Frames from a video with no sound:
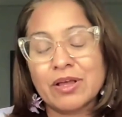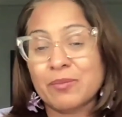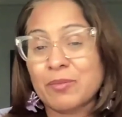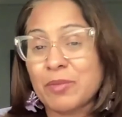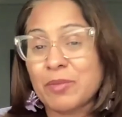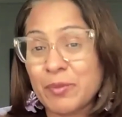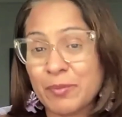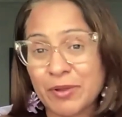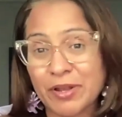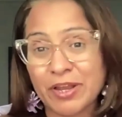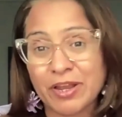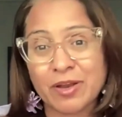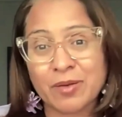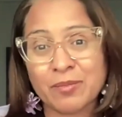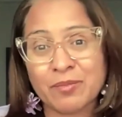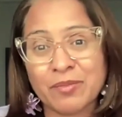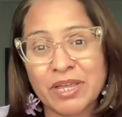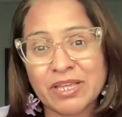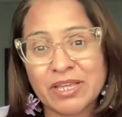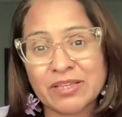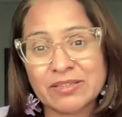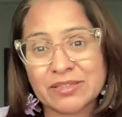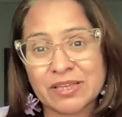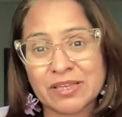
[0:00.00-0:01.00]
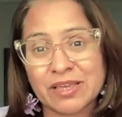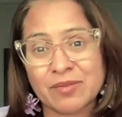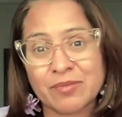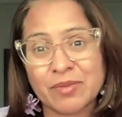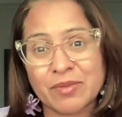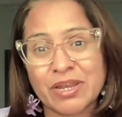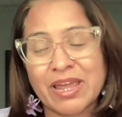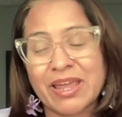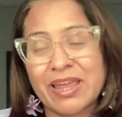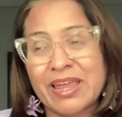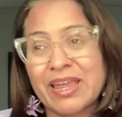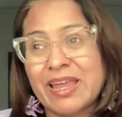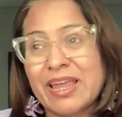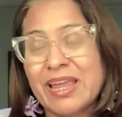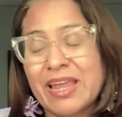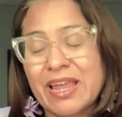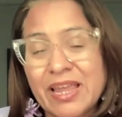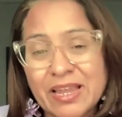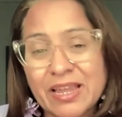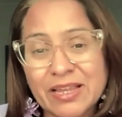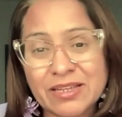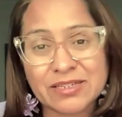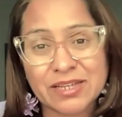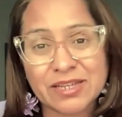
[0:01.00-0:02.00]
People are amazing, but I
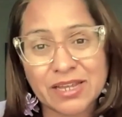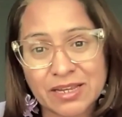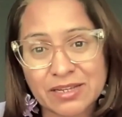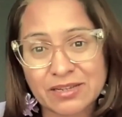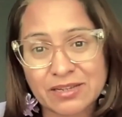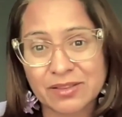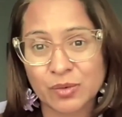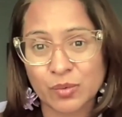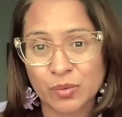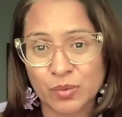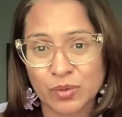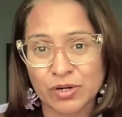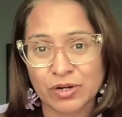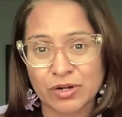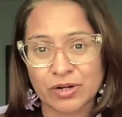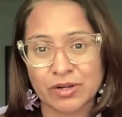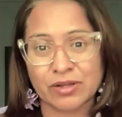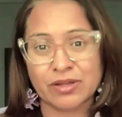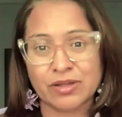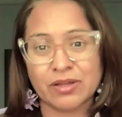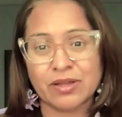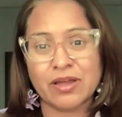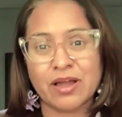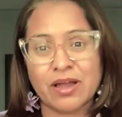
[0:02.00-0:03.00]
hate the work.